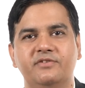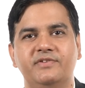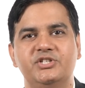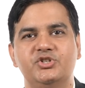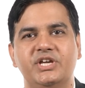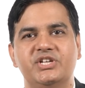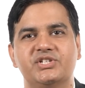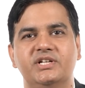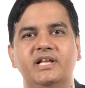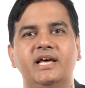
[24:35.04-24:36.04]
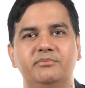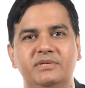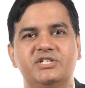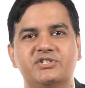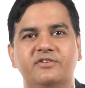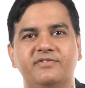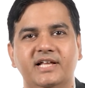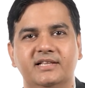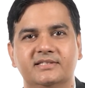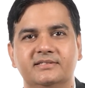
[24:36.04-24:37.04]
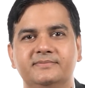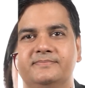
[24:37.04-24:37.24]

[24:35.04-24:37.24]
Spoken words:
of Education, and Ministry of Health.